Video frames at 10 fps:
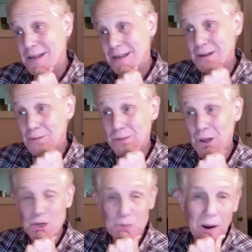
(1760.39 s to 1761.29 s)
in
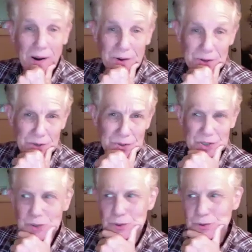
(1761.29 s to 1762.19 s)
large part due
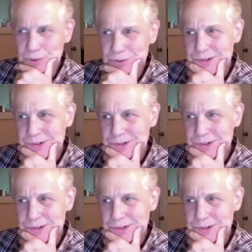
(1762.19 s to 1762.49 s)
to